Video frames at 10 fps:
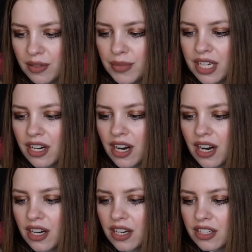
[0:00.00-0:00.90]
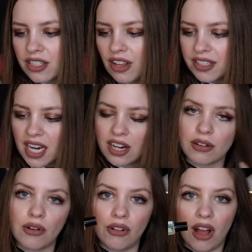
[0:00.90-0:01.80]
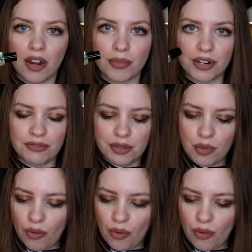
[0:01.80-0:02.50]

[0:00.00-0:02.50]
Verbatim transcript: Demeter Salt Air Roll-On Perfume